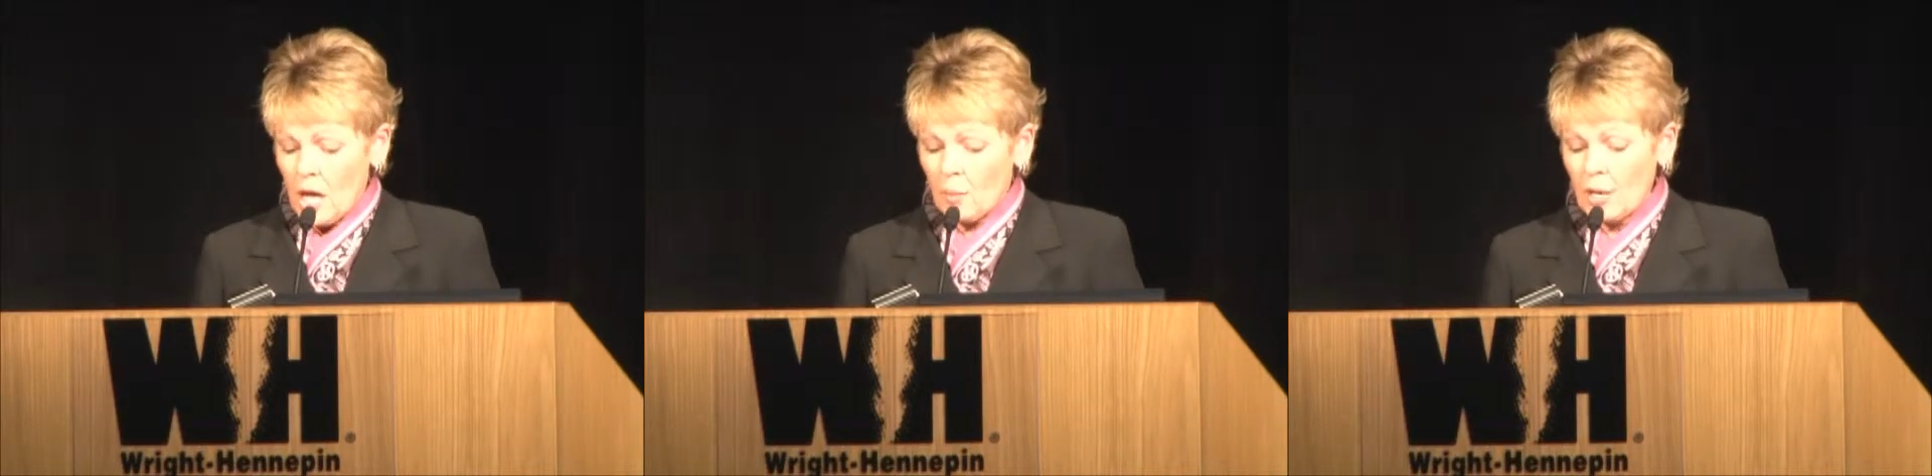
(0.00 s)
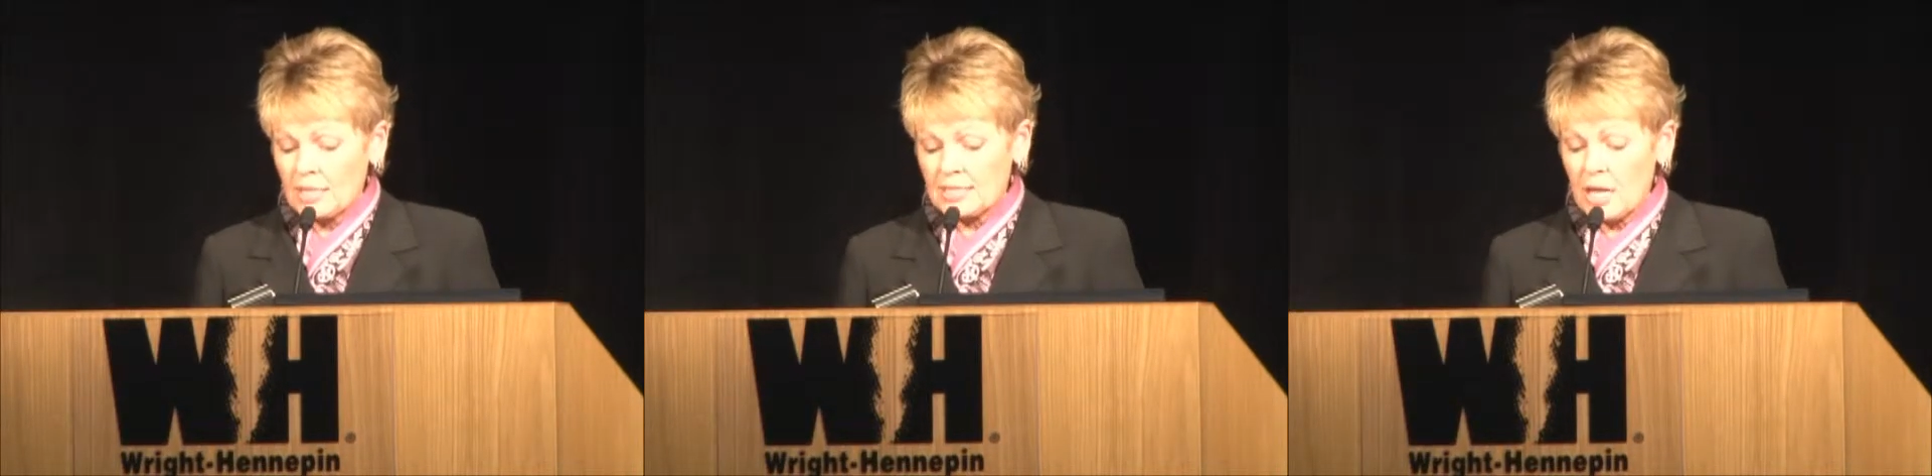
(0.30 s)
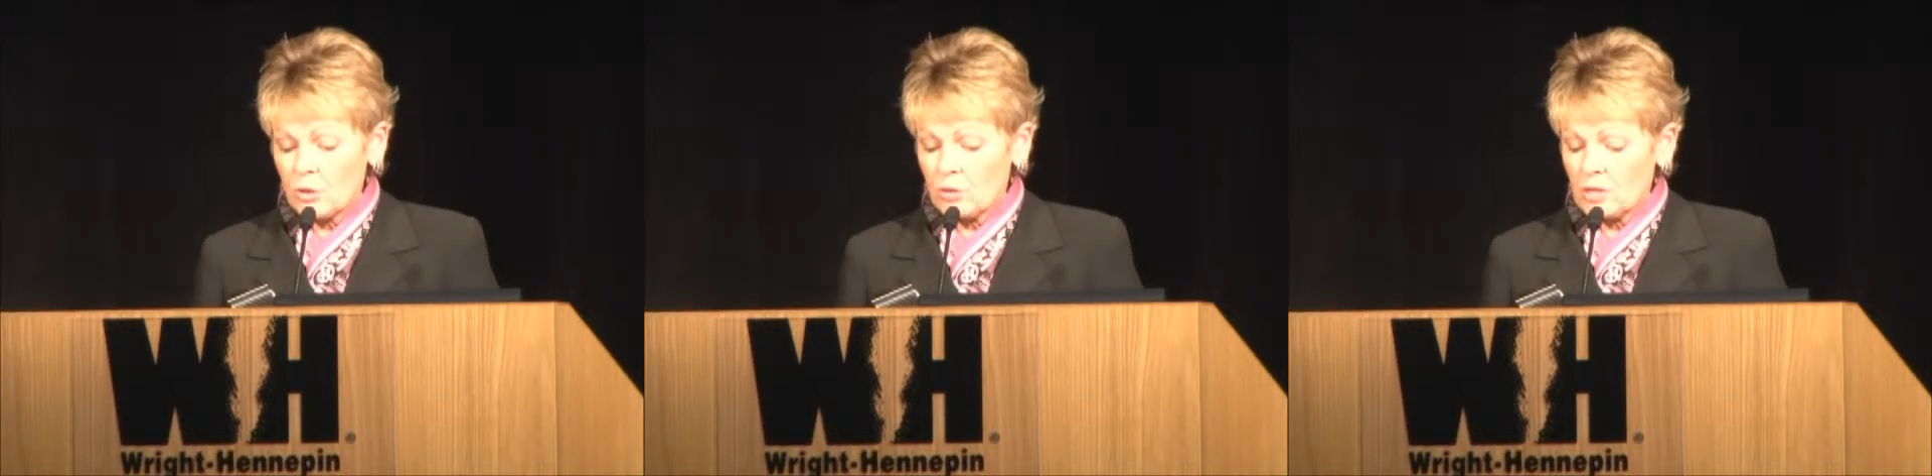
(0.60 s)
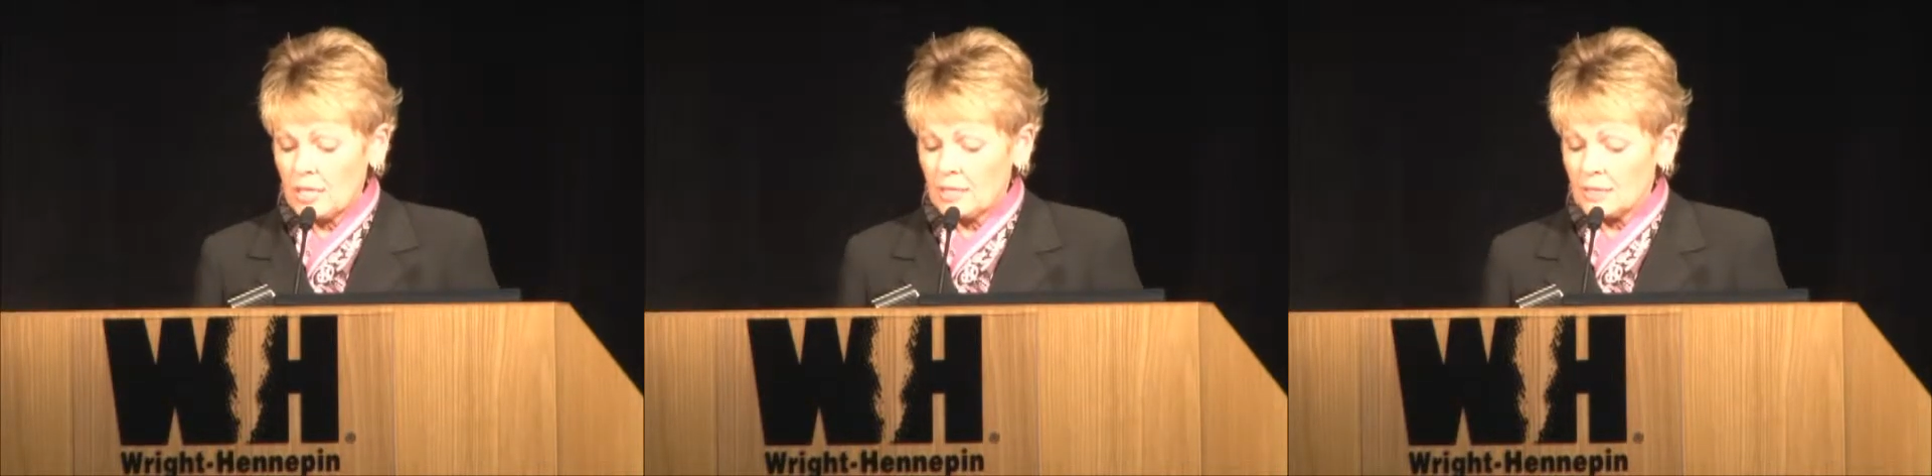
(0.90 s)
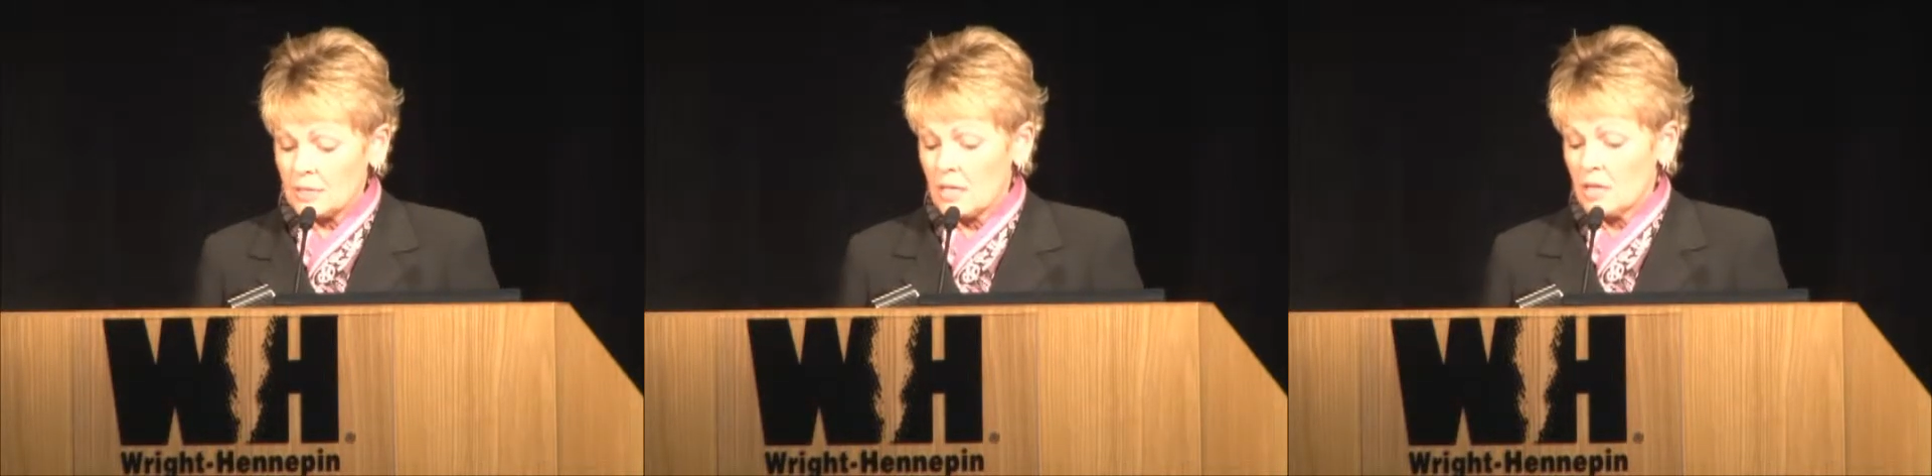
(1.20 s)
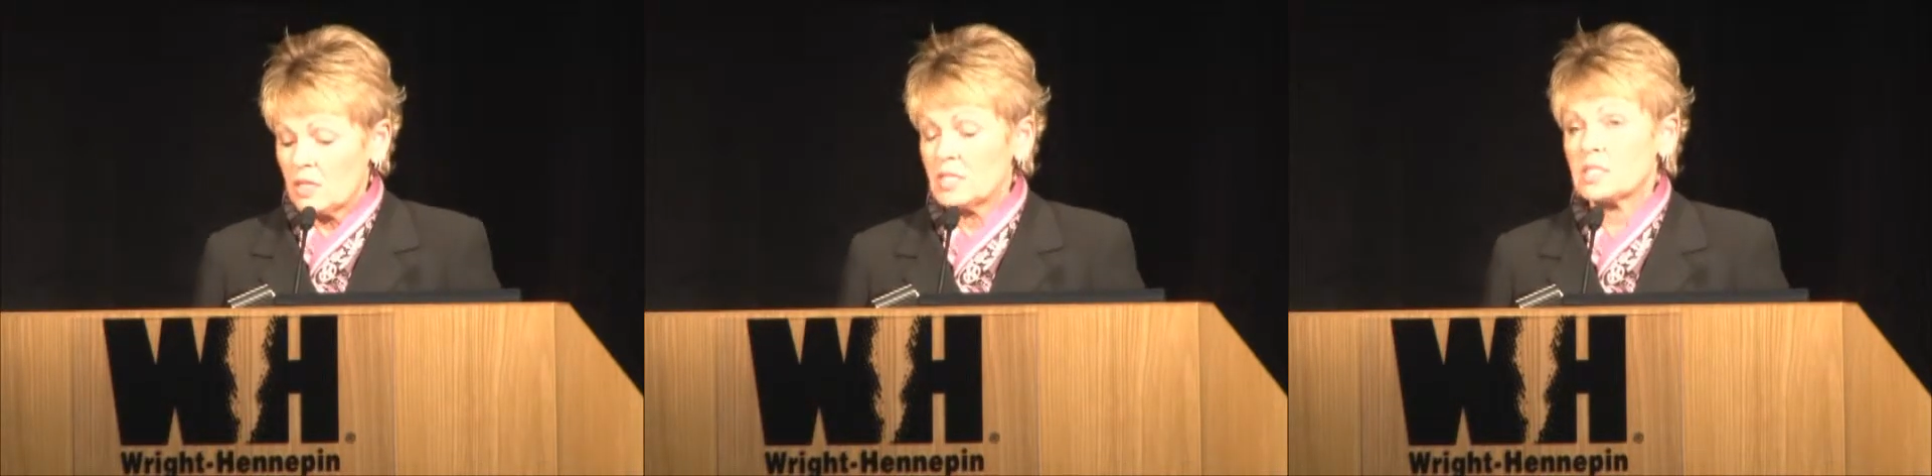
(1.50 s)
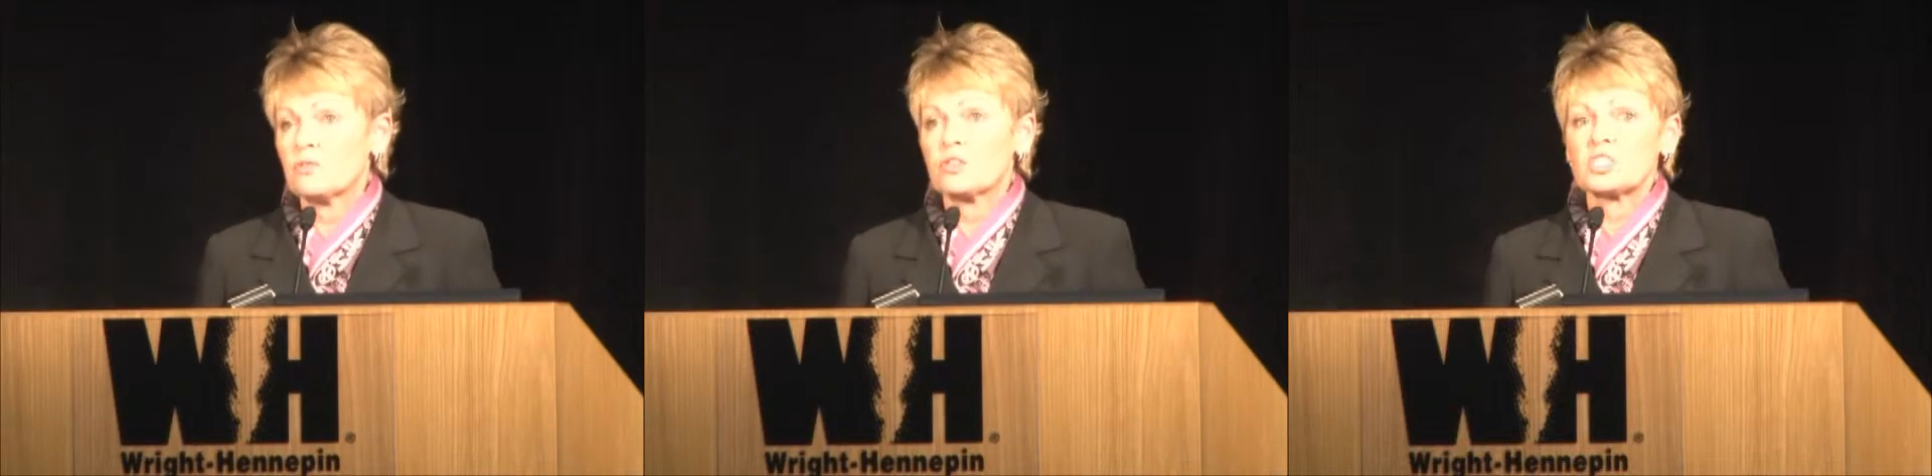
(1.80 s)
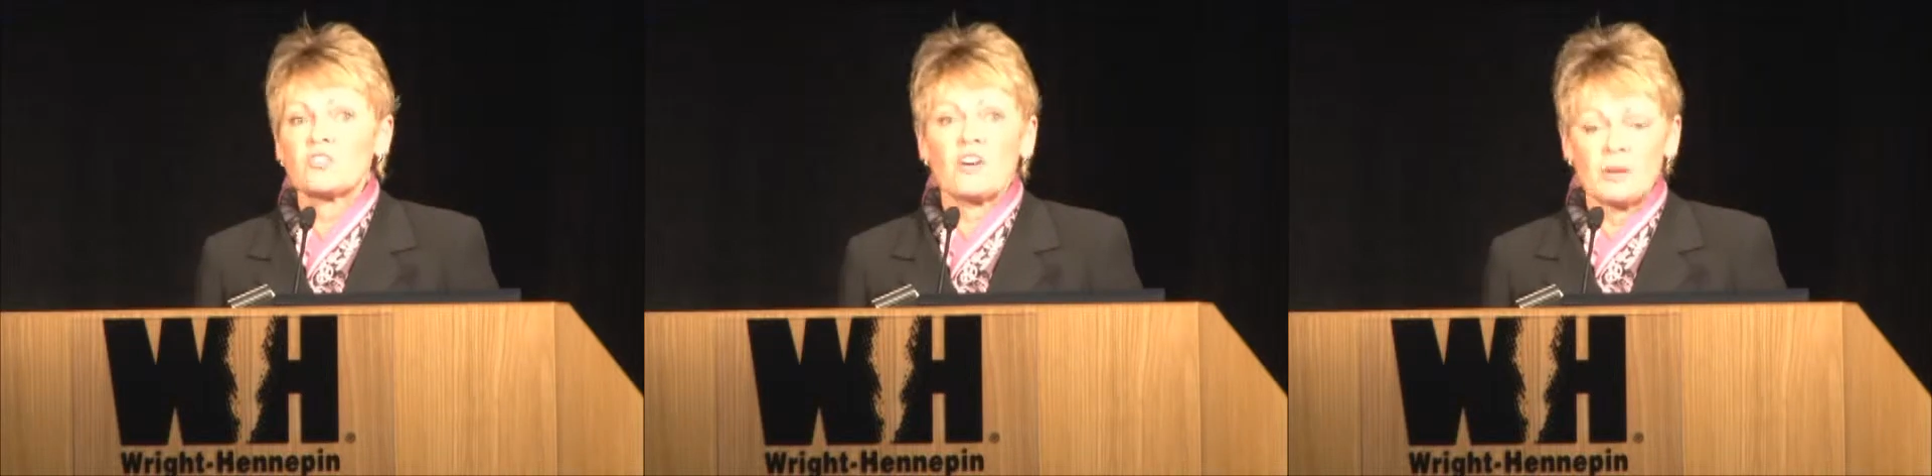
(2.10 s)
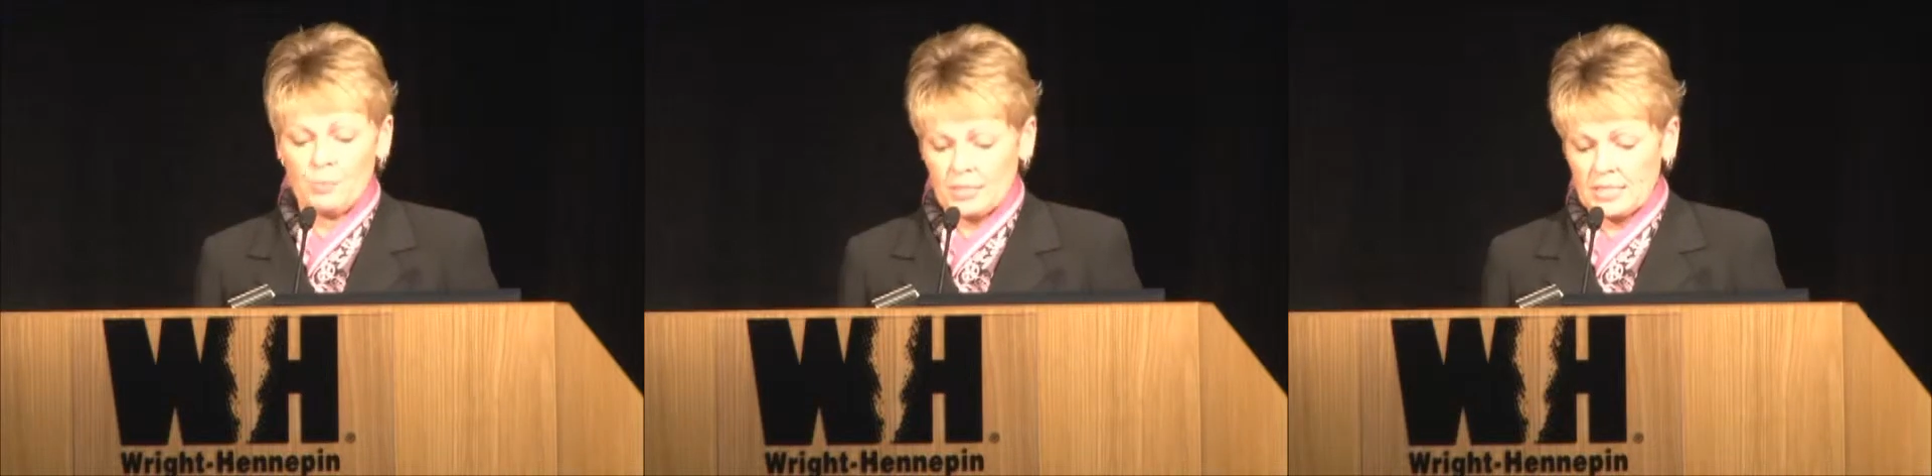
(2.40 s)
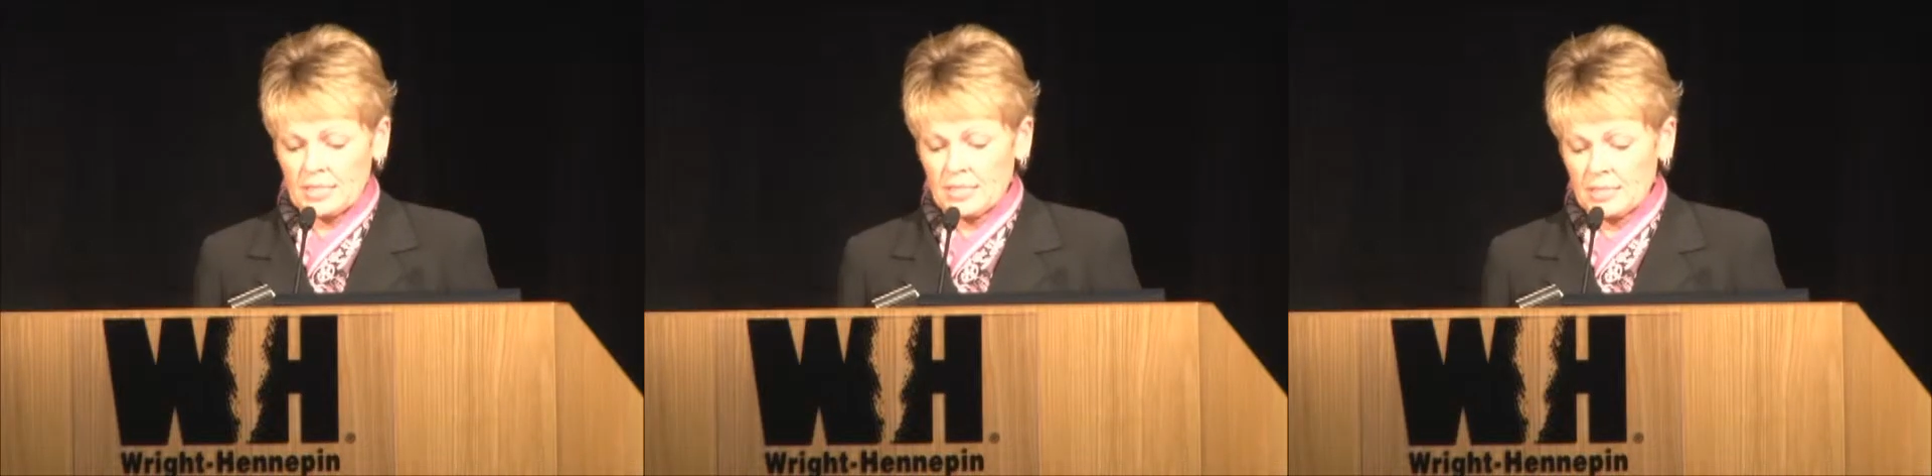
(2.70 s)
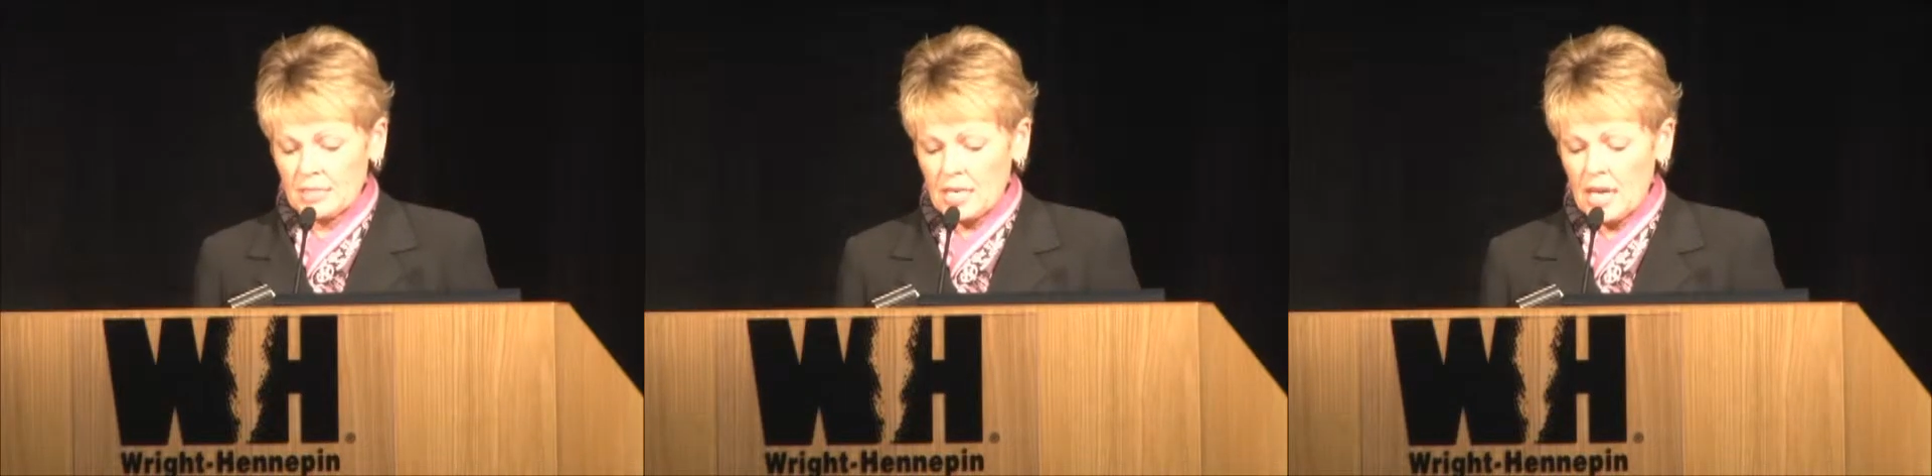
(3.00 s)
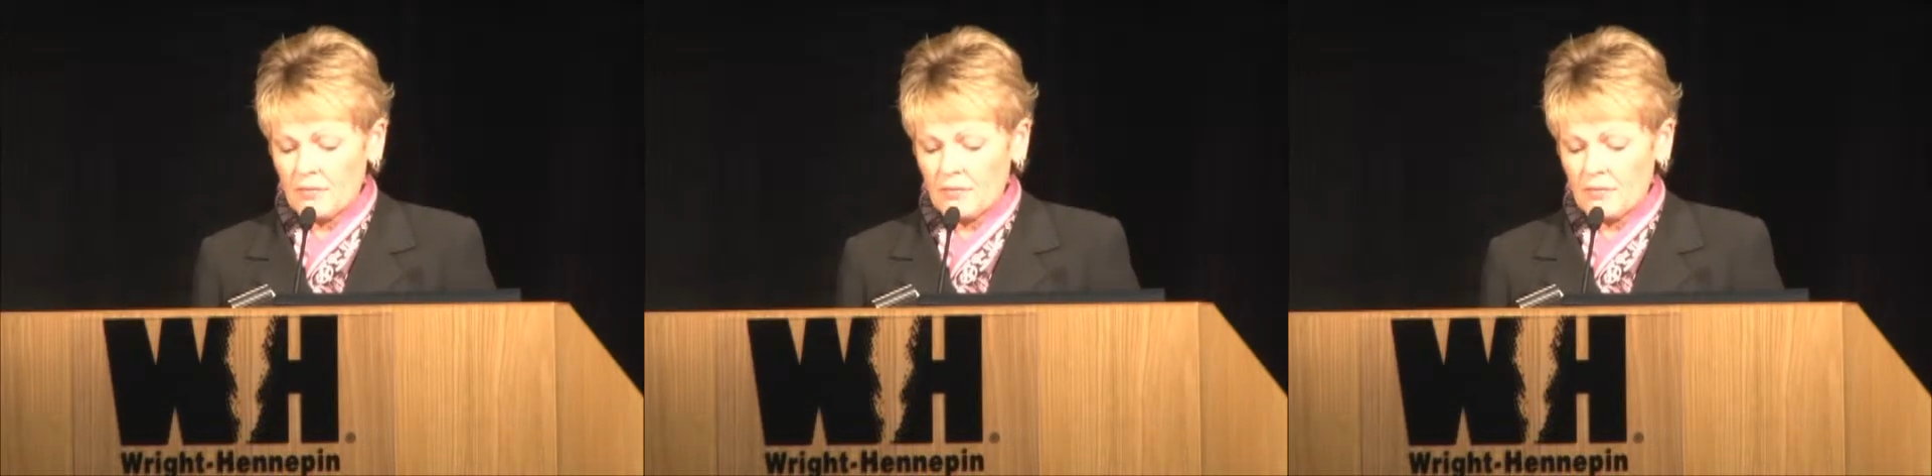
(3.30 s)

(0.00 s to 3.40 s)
Amongst other things, these diversified businesses